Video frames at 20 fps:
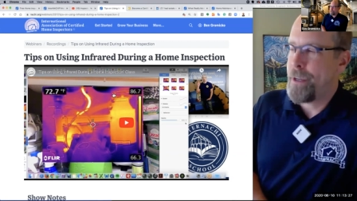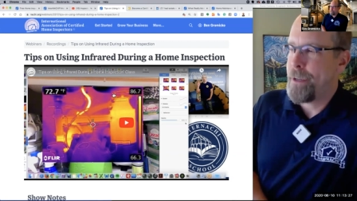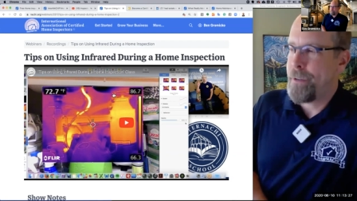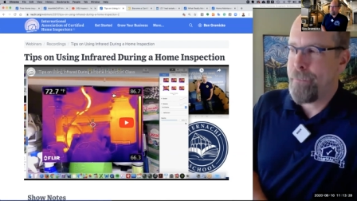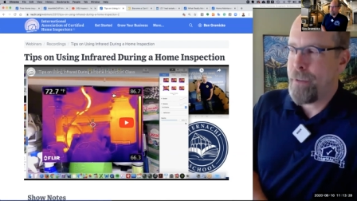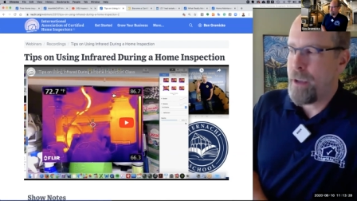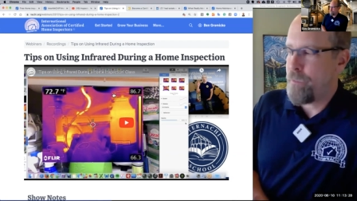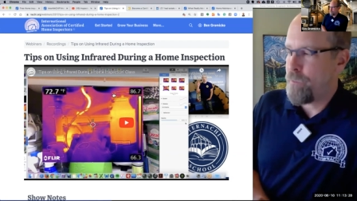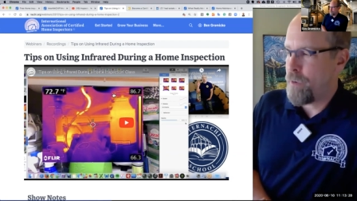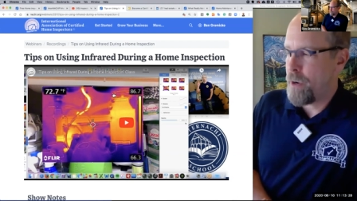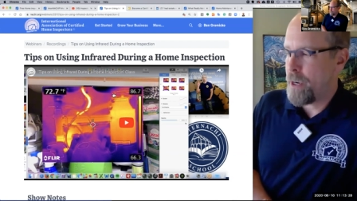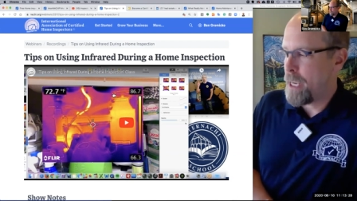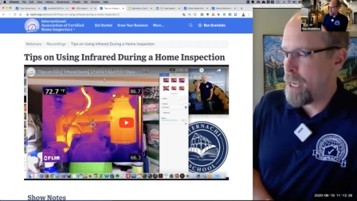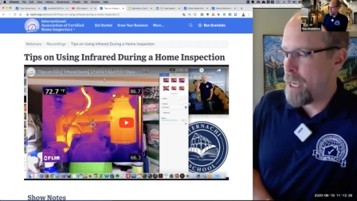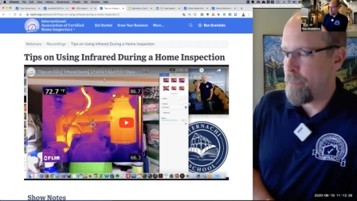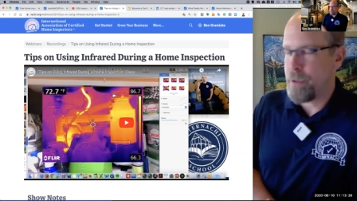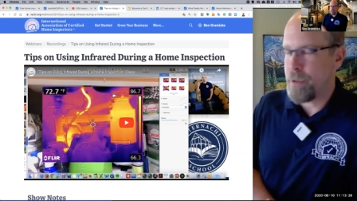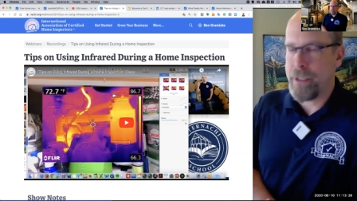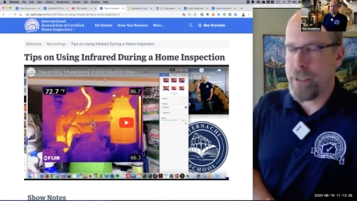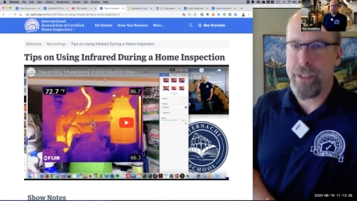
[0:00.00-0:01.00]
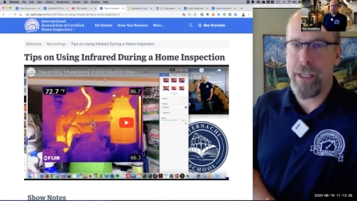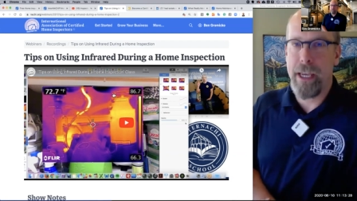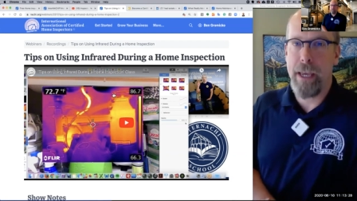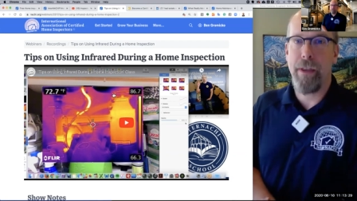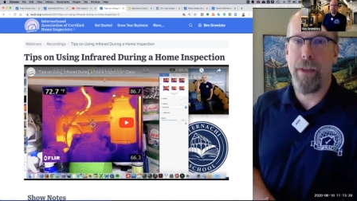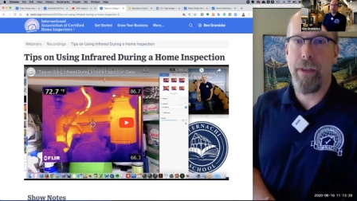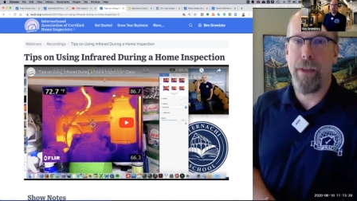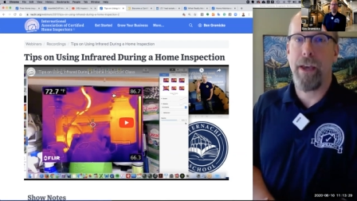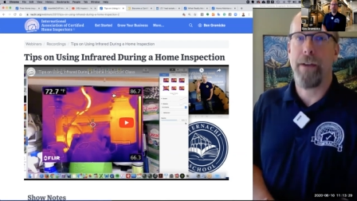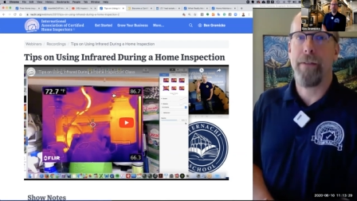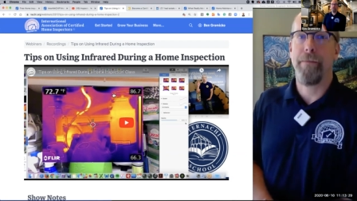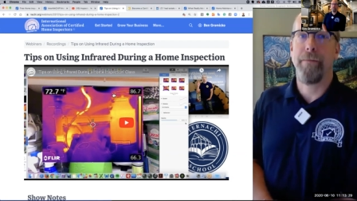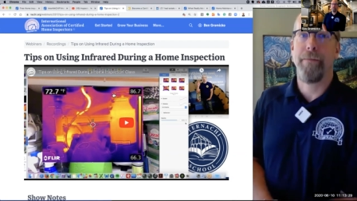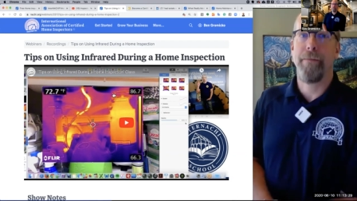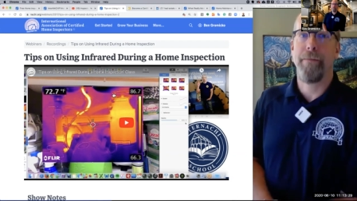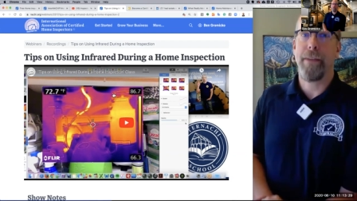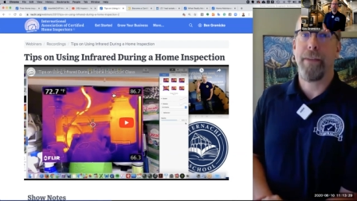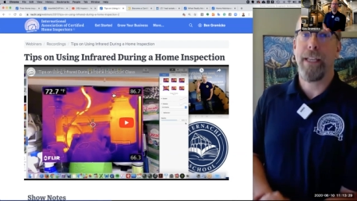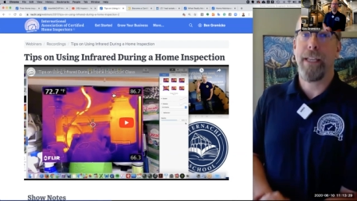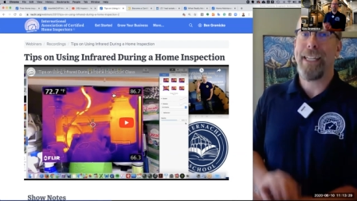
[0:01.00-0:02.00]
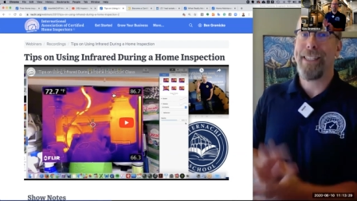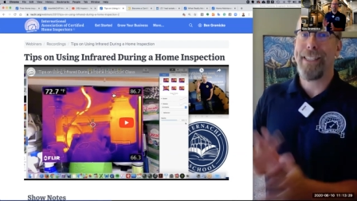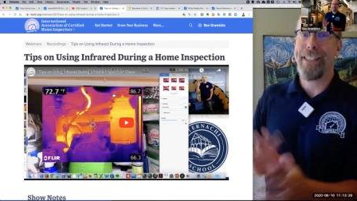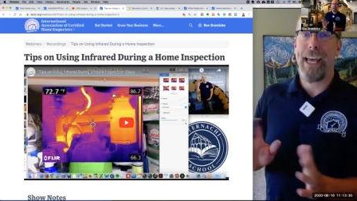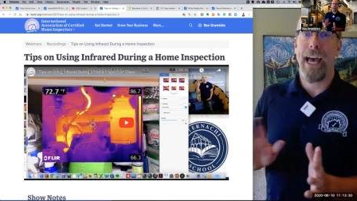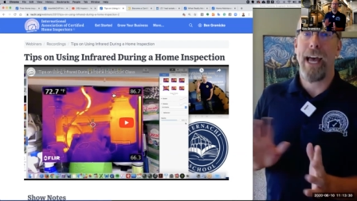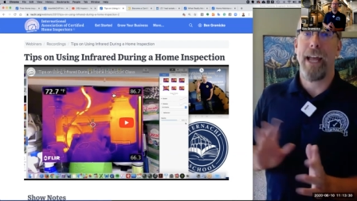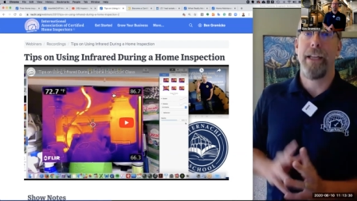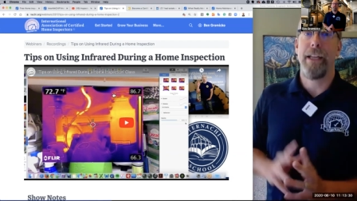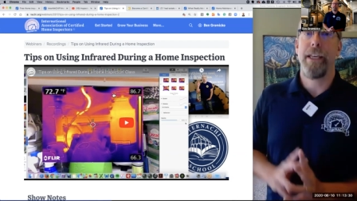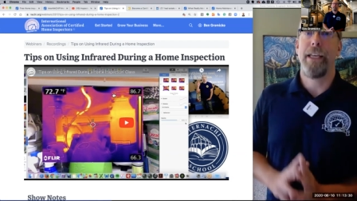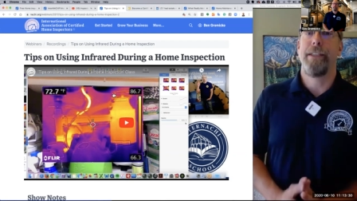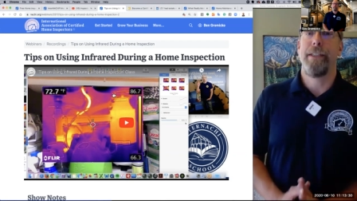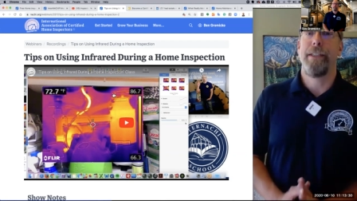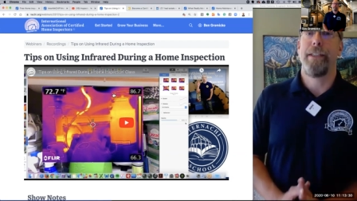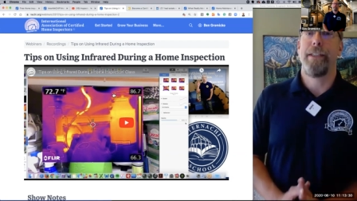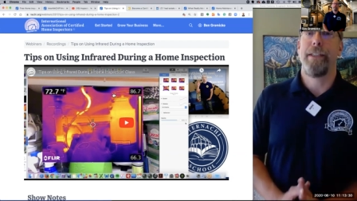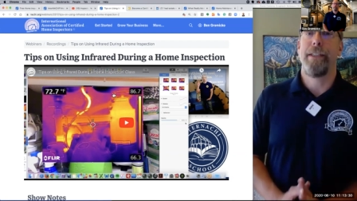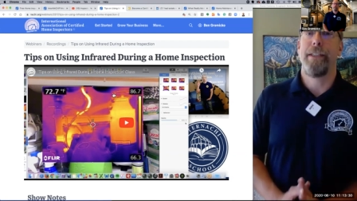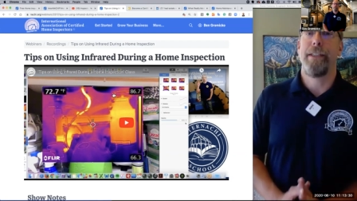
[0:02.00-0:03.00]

Infrared camera is the same thing. It's that easy.